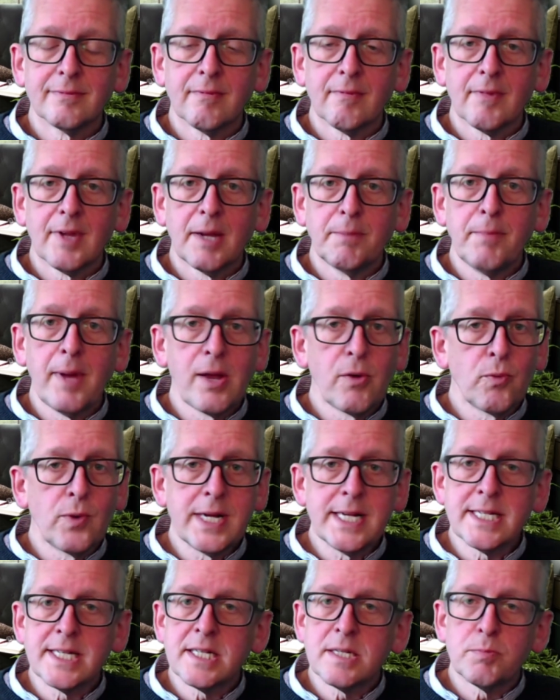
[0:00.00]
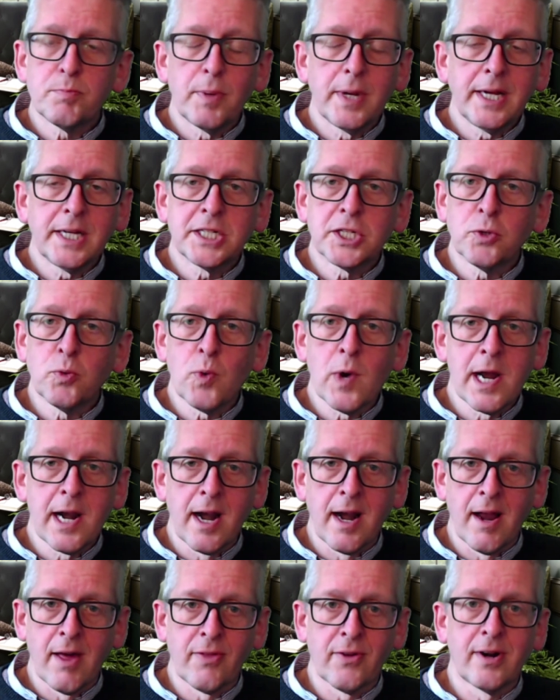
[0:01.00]
May we speak to one
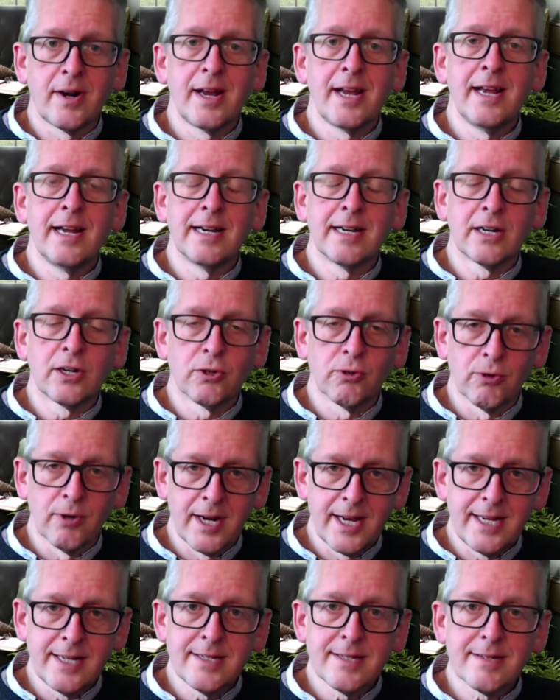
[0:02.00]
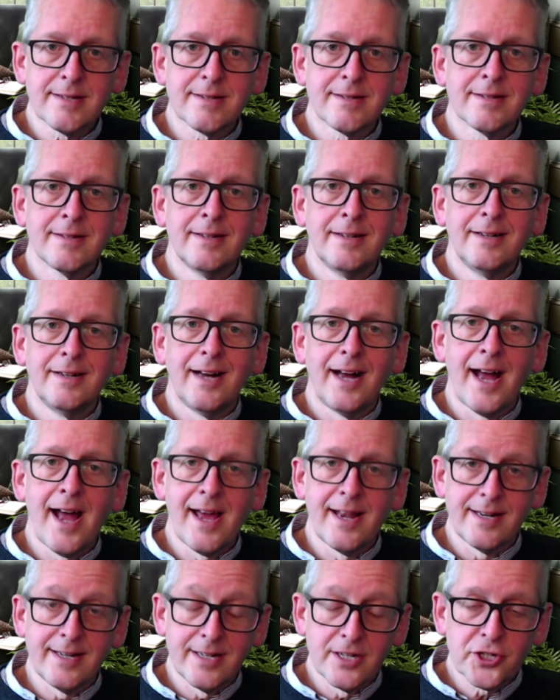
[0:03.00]
another in grace
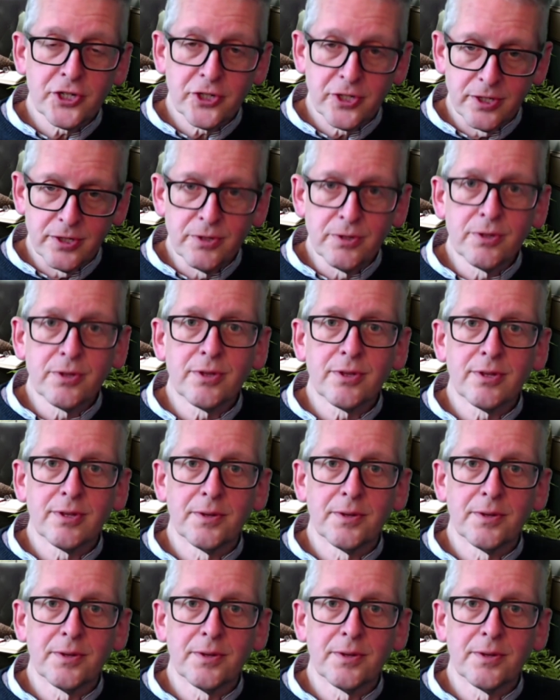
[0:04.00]
and in truth.